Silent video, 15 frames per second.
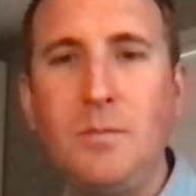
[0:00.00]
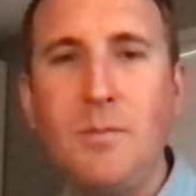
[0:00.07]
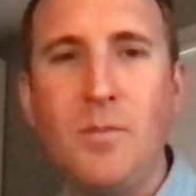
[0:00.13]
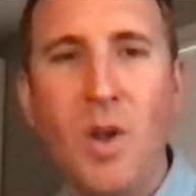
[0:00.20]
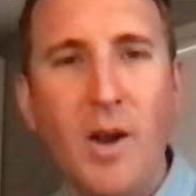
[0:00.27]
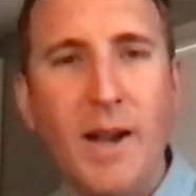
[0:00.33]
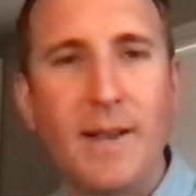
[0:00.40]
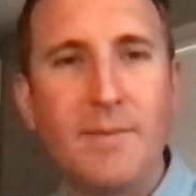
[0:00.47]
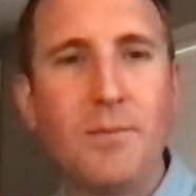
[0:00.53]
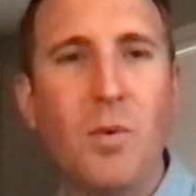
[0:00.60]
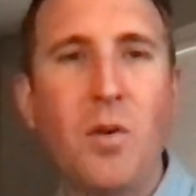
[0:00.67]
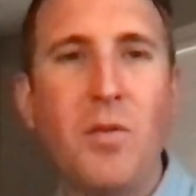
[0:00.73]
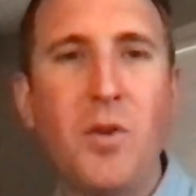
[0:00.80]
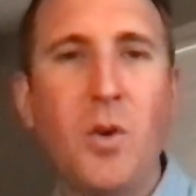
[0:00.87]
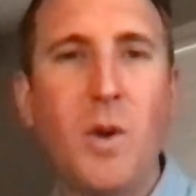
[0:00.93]
All right,
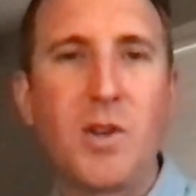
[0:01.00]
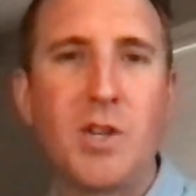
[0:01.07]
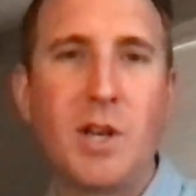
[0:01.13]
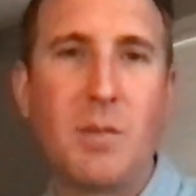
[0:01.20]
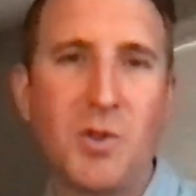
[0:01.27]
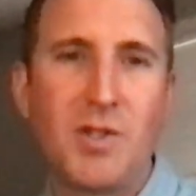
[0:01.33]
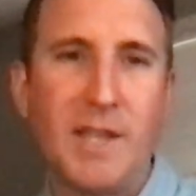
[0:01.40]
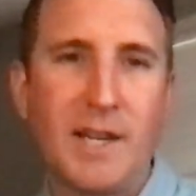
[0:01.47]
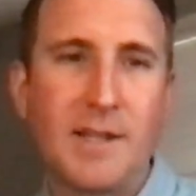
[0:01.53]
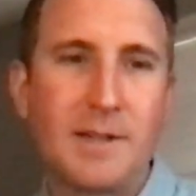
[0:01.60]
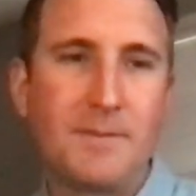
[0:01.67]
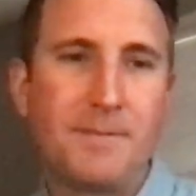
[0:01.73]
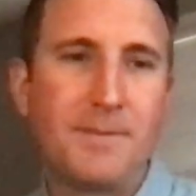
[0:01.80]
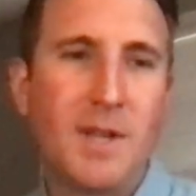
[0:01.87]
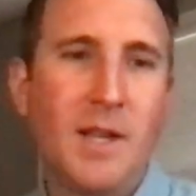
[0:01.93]
worldview question number
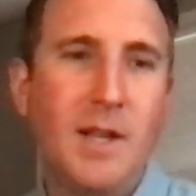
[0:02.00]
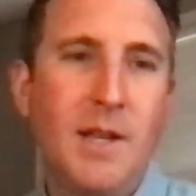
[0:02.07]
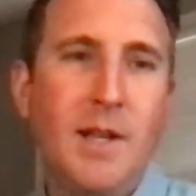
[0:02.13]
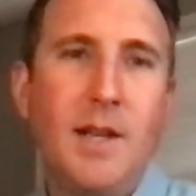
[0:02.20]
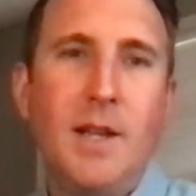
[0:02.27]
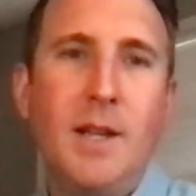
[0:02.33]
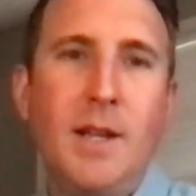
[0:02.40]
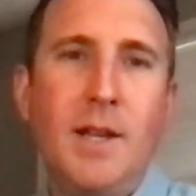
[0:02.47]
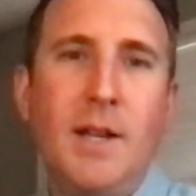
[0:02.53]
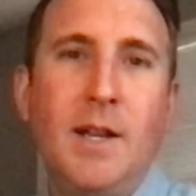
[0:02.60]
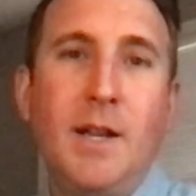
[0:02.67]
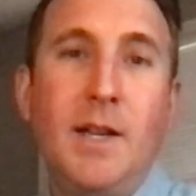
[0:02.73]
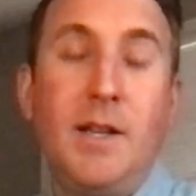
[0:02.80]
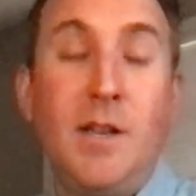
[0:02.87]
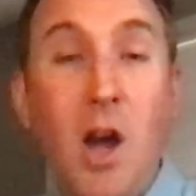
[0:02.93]
6.
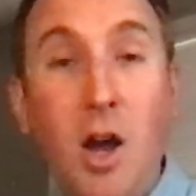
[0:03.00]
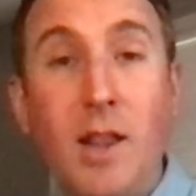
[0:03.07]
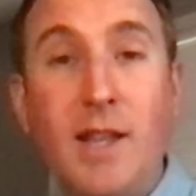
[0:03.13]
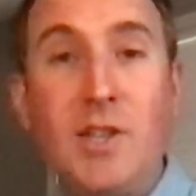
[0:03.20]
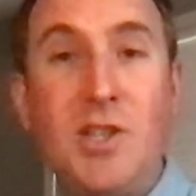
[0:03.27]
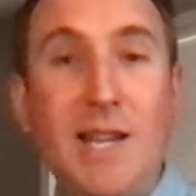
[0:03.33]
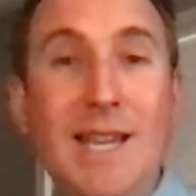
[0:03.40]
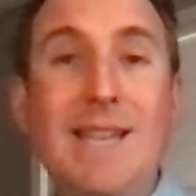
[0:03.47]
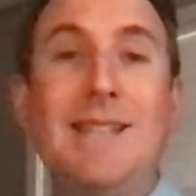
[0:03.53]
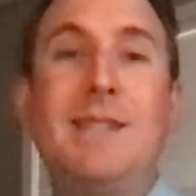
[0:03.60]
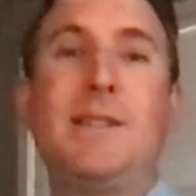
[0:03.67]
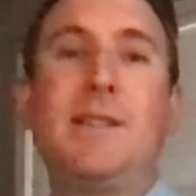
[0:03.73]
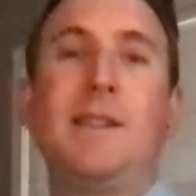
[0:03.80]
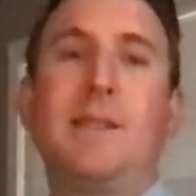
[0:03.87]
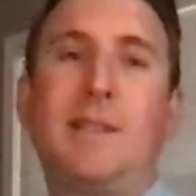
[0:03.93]
knowledge
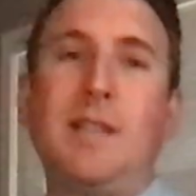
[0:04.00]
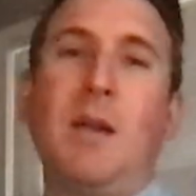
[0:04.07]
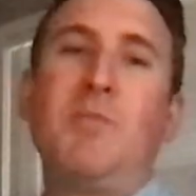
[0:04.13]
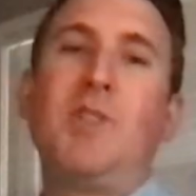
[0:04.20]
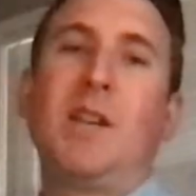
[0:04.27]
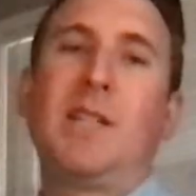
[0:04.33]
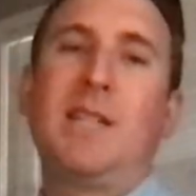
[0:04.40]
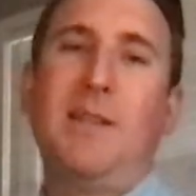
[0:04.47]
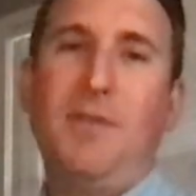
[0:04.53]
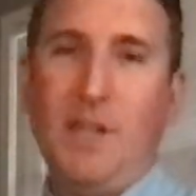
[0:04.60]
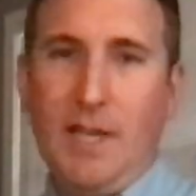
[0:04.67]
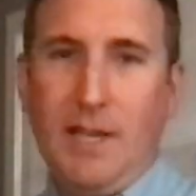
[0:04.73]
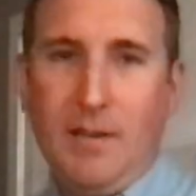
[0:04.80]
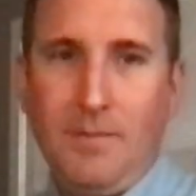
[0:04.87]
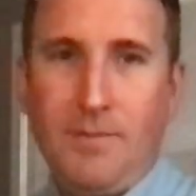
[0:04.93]
is
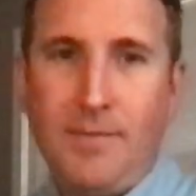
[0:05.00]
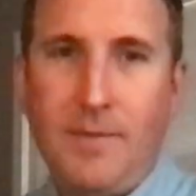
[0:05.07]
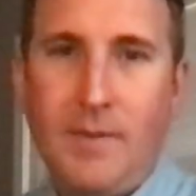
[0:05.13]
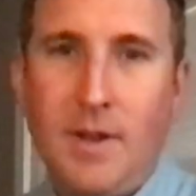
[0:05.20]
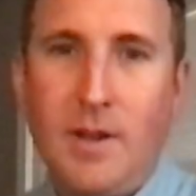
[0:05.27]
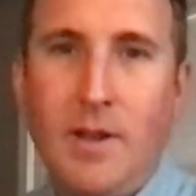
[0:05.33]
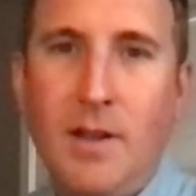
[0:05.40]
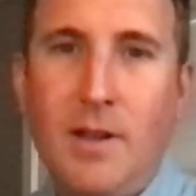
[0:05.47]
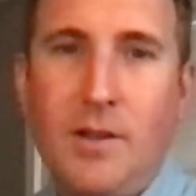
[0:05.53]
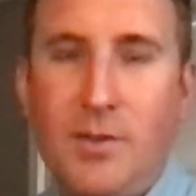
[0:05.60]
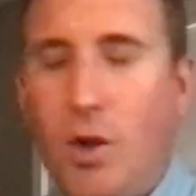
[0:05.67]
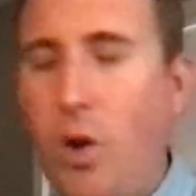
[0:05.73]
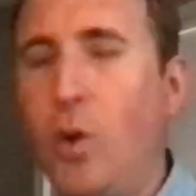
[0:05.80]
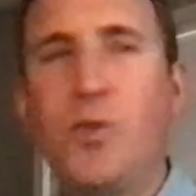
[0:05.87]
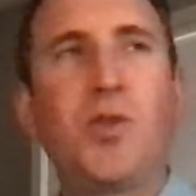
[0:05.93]
subjectivity.
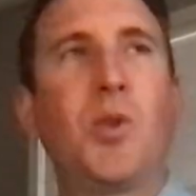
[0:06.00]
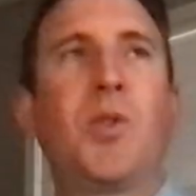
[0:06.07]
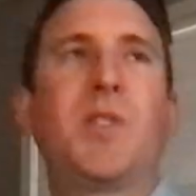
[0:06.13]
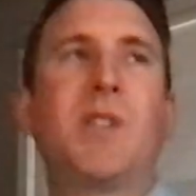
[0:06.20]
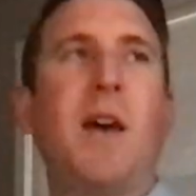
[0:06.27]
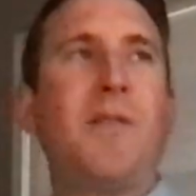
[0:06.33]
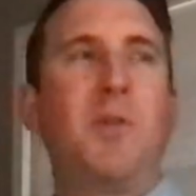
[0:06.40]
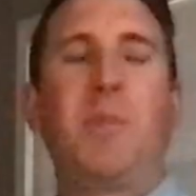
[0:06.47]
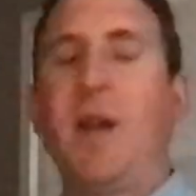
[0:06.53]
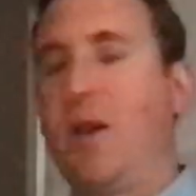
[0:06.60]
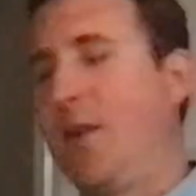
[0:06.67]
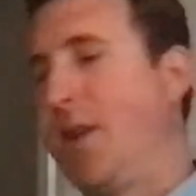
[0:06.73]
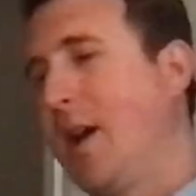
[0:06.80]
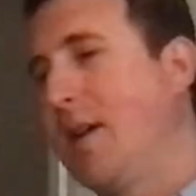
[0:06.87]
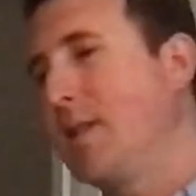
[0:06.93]
The whole truth is often
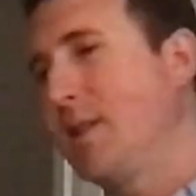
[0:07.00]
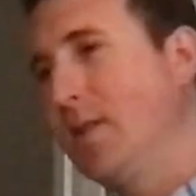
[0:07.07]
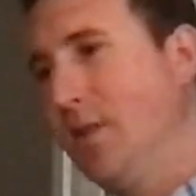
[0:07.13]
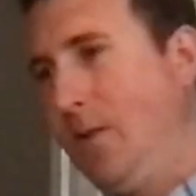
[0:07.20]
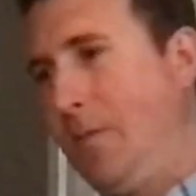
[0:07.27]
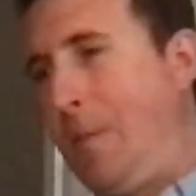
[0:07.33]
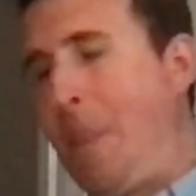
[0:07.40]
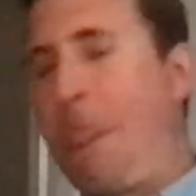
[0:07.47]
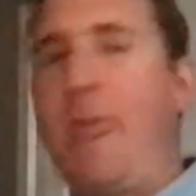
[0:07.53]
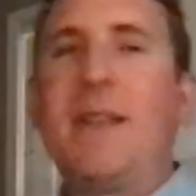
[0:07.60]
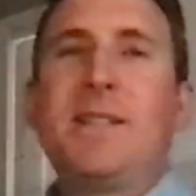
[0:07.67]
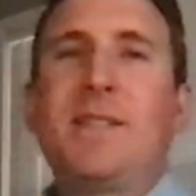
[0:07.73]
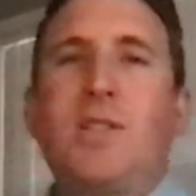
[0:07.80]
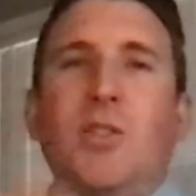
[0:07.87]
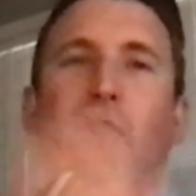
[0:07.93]
paradoxical. That
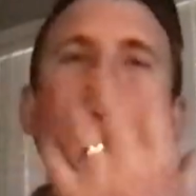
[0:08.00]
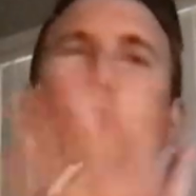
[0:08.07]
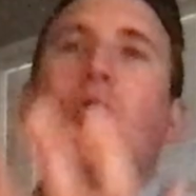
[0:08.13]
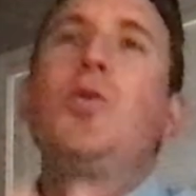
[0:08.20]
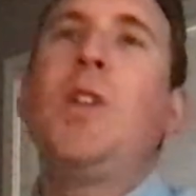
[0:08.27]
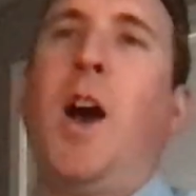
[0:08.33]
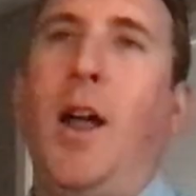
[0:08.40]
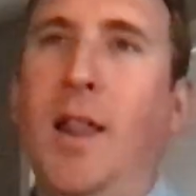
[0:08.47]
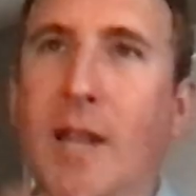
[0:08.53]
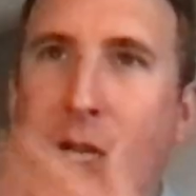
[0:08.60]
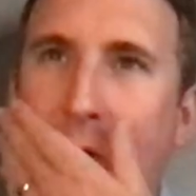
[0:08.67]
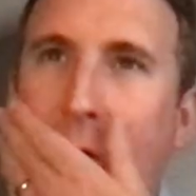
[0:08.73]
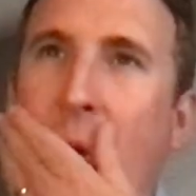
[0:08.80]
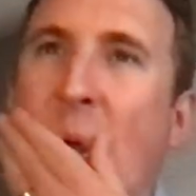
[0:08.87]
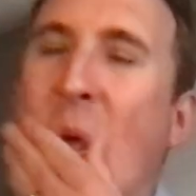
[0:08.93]
is, true
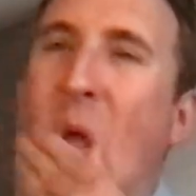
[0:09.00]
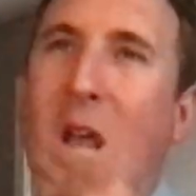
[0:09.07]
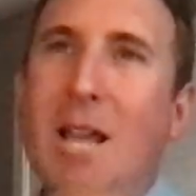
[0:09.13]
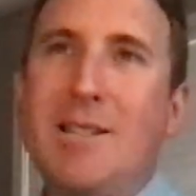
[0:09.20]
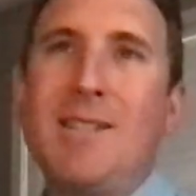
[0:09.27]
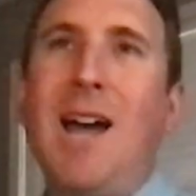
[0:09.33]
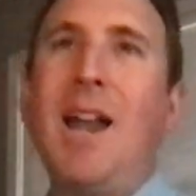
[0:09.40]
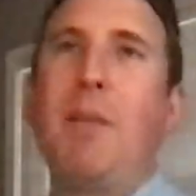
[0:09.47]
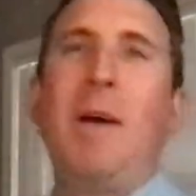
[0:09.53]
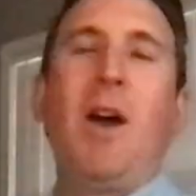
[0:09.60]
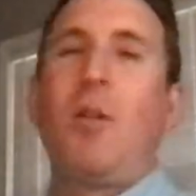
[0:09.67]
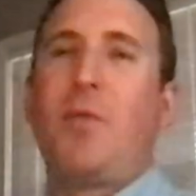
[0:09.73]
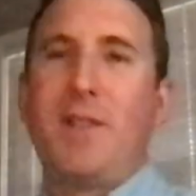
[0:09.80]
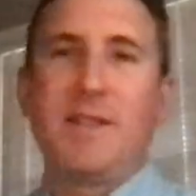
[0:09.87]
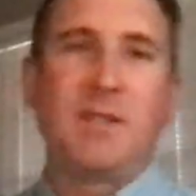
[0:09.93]
knowledge is not
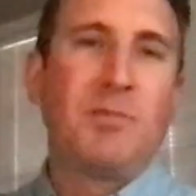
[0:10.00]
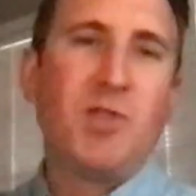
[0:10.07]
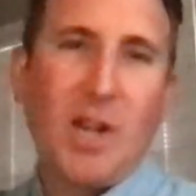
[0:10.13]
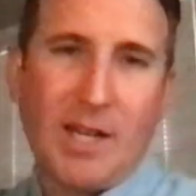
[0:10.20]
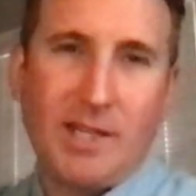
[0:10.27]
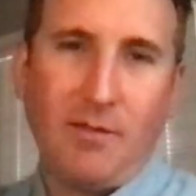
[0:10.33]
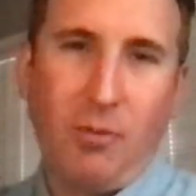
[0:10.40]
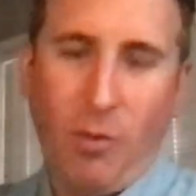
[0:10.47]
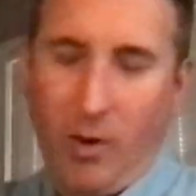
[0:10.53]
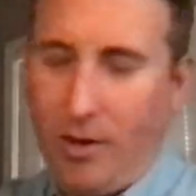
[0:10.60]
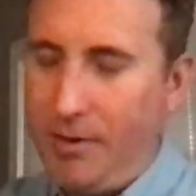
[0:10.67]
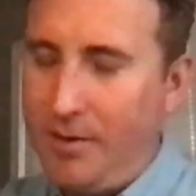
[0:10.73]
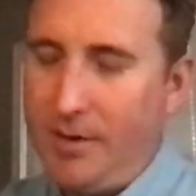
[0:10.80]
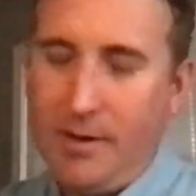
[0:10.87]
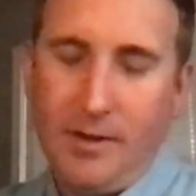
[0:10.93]
about this objective world.